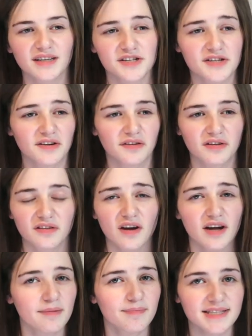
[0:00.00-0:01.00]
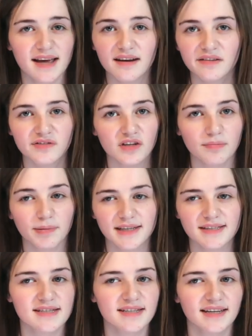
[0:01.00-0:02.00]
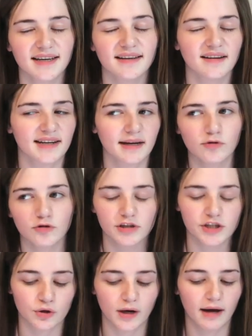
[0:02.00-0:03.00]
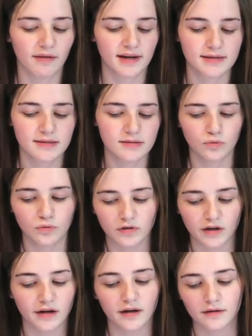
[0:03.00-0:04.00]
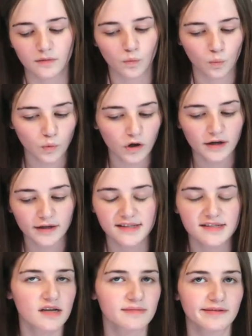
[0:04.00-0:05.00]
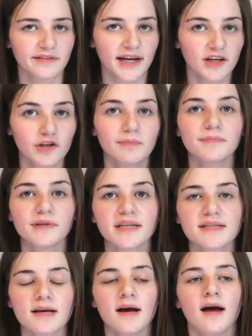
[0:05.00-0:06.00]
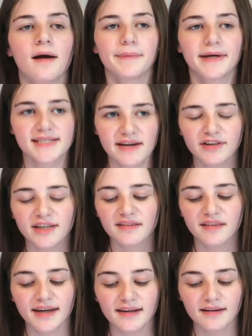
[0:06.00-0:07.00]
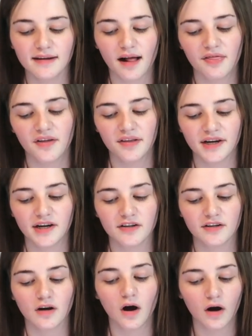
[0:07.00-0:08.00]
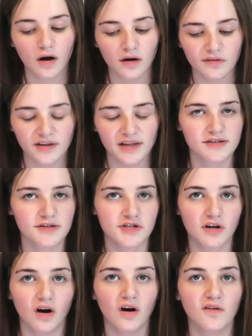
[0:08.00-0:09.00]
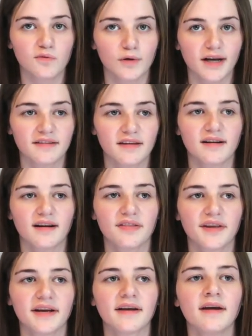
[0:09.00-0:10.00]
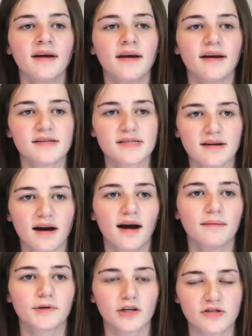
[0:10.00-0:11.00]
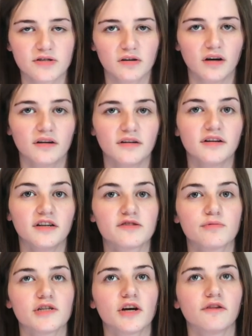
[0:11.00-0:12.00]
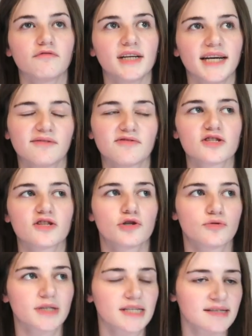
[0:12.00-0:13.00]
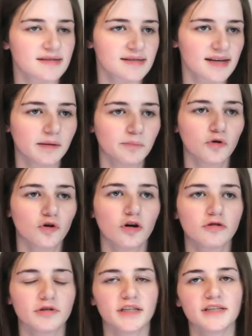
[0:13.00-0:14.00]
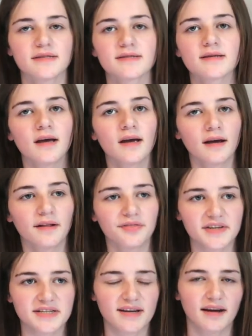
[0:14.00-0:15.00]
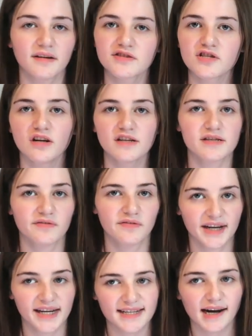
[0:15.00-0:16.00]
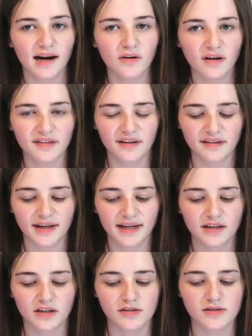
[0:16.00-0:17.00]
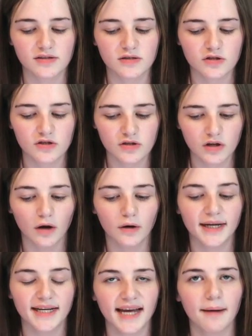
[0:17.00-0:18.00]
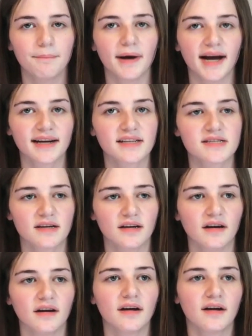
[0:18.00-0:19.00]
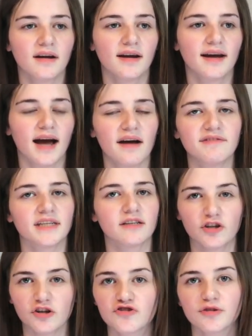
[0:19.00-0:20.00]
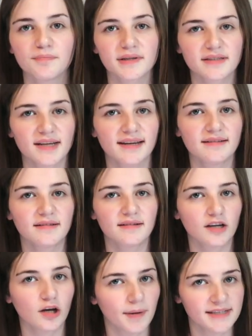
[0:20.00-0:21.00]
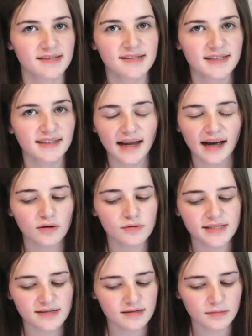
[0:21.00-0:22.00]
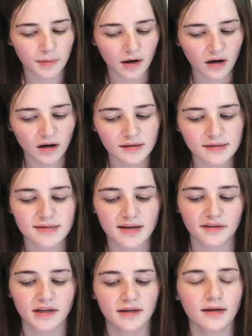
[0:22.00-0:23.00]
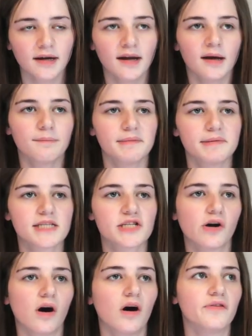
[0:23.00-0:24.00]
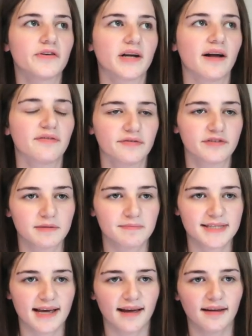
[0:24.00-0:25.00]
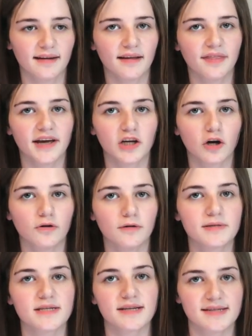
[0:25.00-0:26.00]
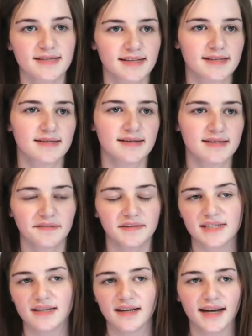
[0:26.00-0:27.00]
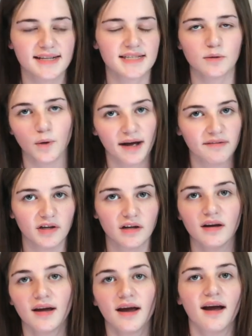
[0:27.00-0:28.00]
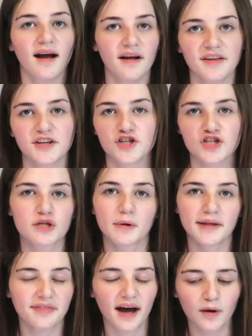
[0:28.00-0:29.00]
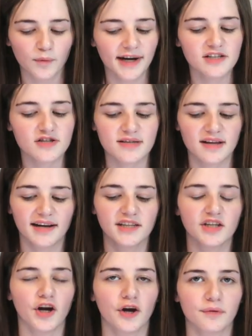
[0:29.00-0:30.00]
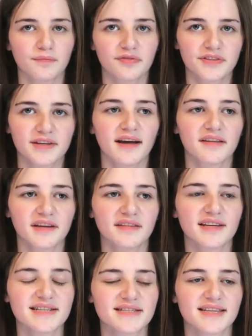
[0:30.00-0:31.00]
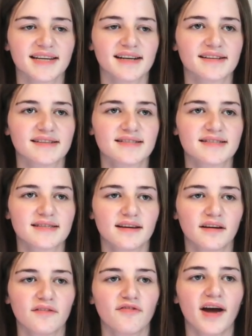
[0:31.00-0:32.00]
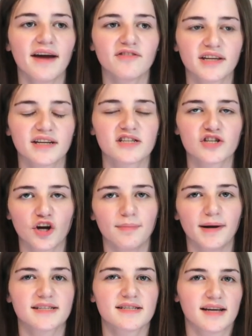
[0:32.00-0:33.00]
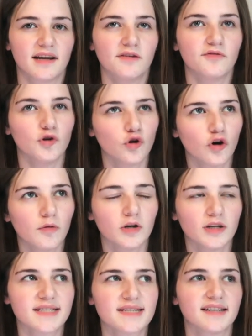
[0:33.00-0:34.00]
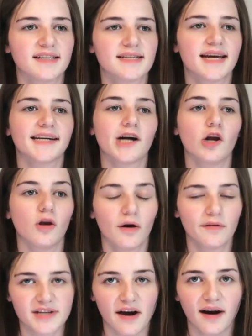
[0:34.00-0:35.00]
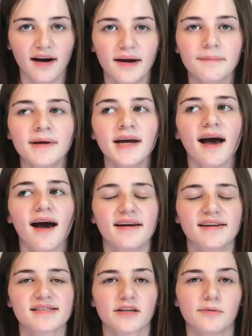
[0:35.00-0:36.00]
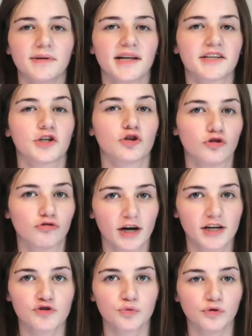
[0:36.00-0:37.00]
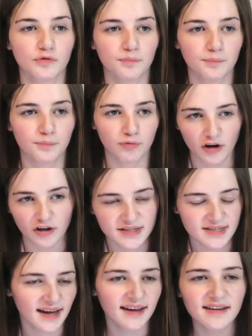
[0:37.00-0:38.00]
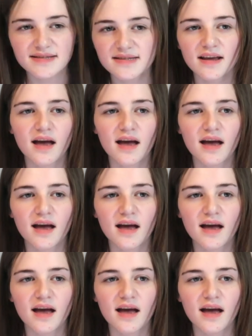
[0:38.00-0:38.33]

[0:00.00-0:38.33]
I don't know, 30% of the capacity in. Like, I'm not really sure how that's all gonna work in terms of like numbers, but I definitely think that they are gonna half it to start off with. And I think as time goes on and as we don't really have to social distance anymore and as this kind of starts to fade out, I think they can slowly get back to having 100% capacity allowed into the parks. I think maybe start off on like 50% and then go up to 60, 70, 80, whatever, and then just do it that way. Just like, you know, I think these things, for everything to go back to kind of normal, it's going to take a lot of time and it's going to be like a gradual process,